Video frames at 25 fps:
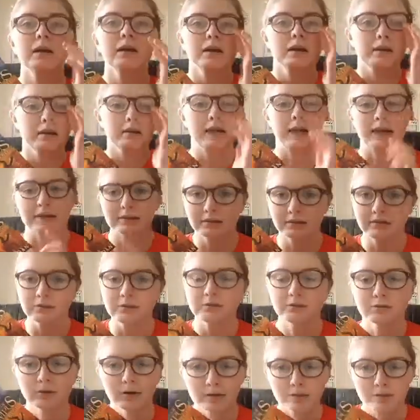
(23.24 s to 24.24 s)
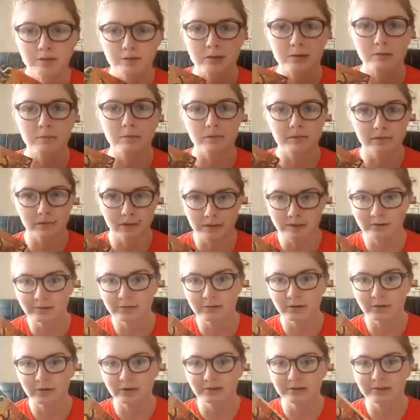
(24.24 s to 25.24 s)
yes, so there's going to be 5
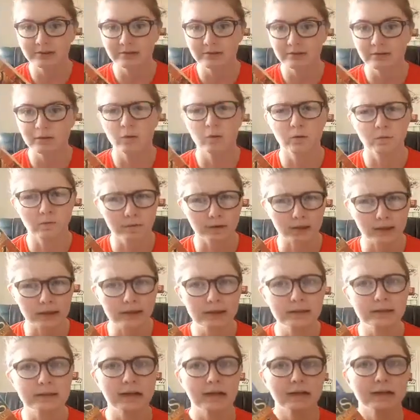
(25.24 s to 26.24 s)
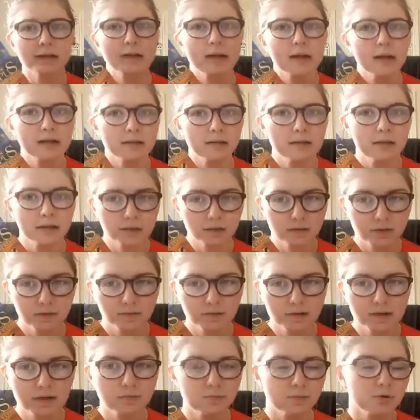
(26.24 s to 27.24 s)
vlogs, hopefully, dedicated to each of
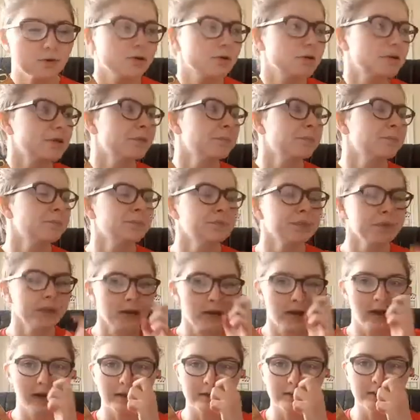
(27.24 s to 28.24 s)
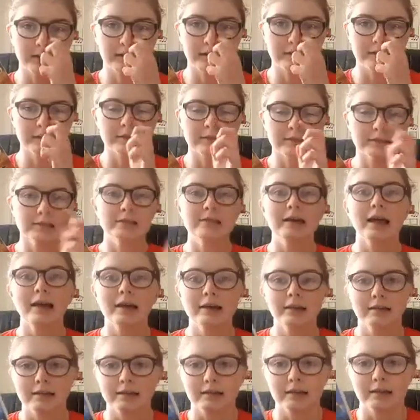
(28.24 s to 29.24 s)
these books. And then
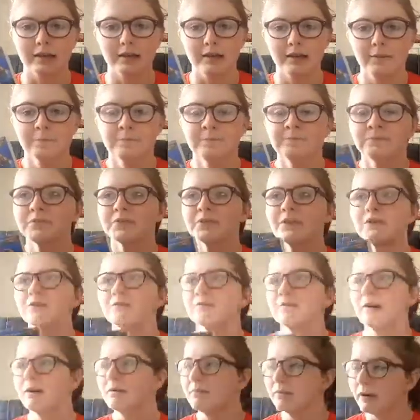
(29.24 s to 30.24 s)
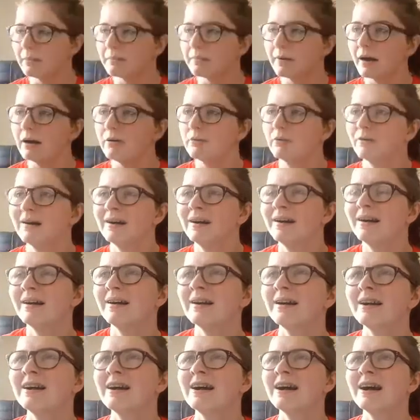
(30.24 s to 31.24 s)
secondly, throughout about
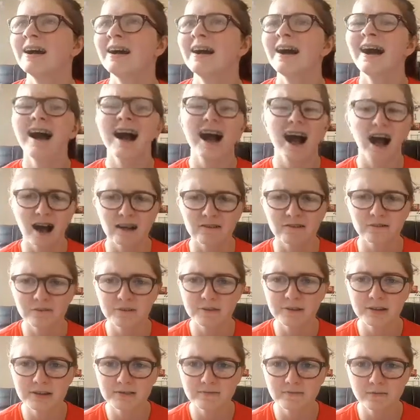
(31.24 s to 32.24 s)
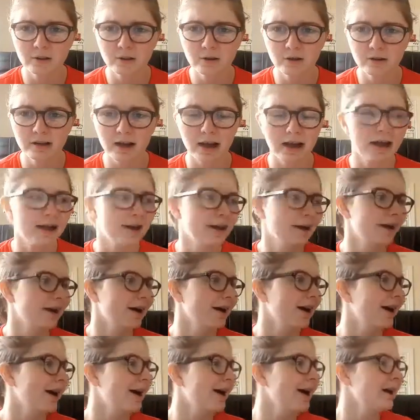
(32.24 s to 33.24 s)
half of this vlog, I,
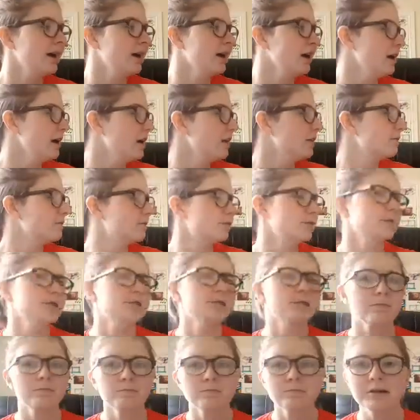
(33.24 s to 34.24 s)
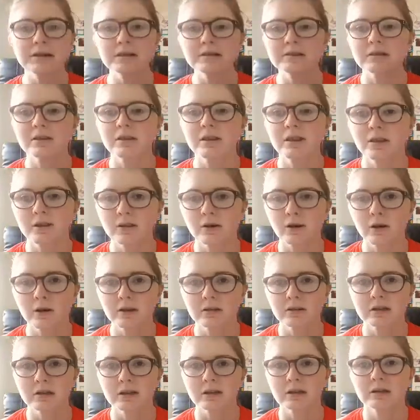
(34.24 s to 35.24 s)
for some reason,
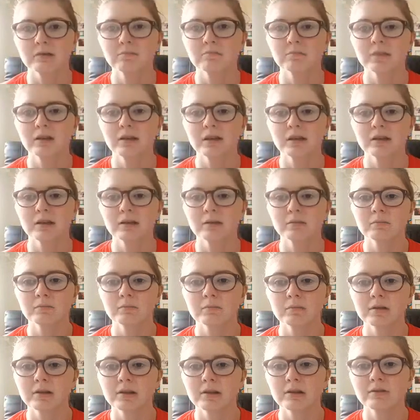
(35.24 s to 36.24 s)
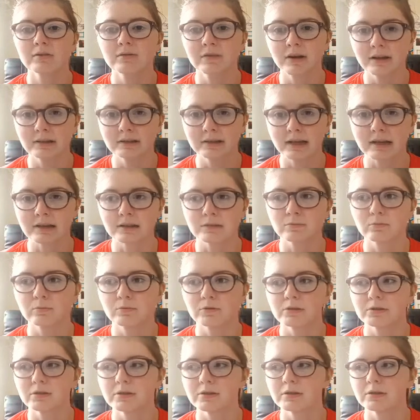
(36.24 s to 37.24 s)
thought that Leo Valdez
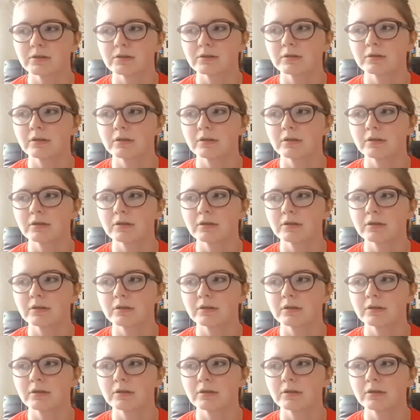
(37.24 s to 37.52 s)
was